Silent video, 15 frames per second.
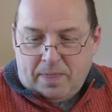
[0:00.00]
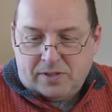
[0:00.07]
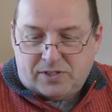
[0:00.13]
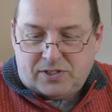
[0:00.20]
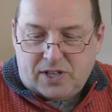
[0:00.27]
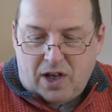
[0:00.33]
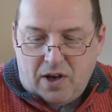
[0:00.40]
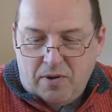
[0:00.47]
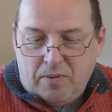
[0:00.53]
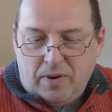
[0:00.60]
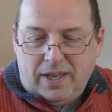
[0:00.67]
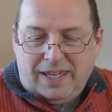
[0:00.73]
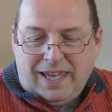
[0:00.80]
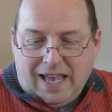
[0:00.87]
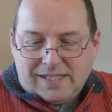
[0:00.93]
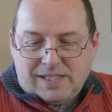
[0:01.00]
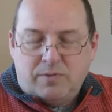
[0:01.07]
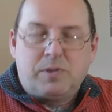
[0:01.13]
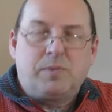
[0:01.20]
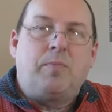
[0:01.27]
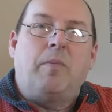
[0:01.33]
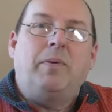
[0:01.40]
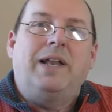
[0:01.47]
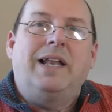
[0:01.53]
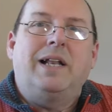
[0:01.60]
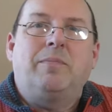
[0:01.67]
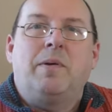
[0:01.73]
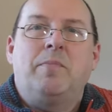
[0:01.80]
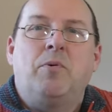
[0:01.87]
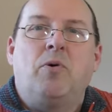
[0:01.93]
So yes, it was probably a
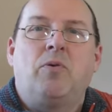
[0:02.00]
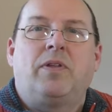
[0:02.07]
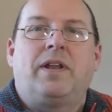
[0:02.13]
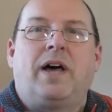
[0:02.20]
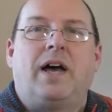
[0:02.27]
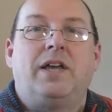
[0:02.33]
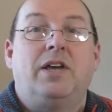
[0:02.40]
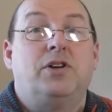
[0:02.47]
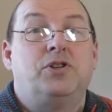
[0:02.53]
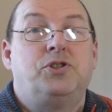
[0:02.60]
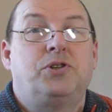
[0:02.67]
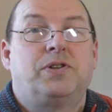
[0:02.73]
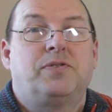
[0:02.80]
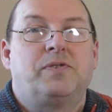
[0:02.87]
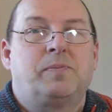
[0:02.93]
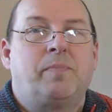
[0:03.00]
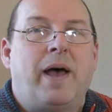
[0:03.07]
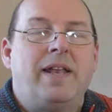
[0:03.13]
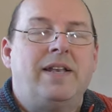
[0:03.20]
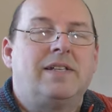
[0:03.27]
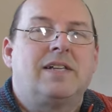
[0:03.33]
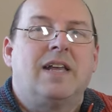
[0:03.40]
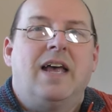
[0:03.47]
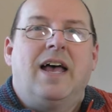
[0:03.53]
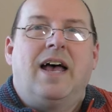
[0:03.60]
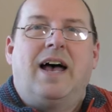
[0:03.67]
little bit more than I should have spent,